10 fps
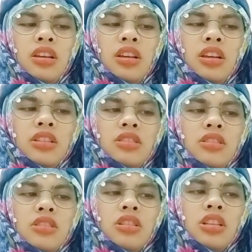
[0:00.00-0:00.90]

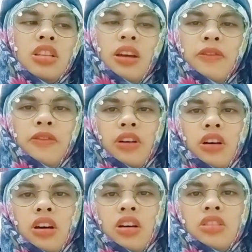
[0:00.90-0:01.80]
It's not enough
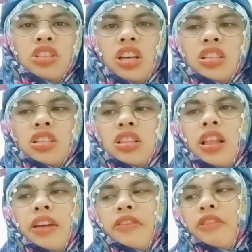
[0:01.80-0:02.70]
just
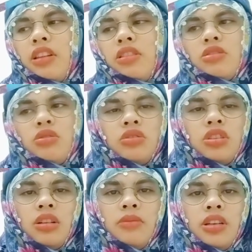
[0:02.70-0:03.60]
life with the
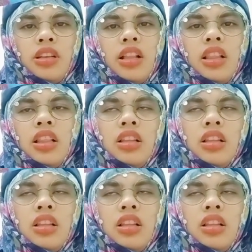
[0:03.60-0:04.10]
social media,